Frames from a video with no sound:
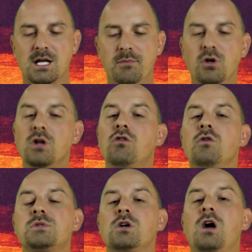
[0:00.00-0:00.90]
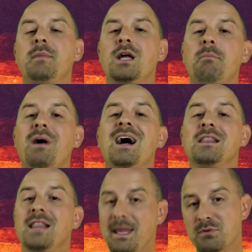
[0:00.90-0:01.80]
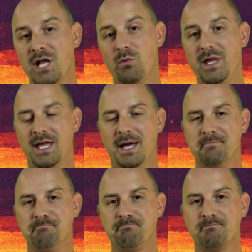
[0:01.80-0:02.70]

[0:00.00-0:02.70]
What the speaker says: Community groups are coming up on Labor Day weekend.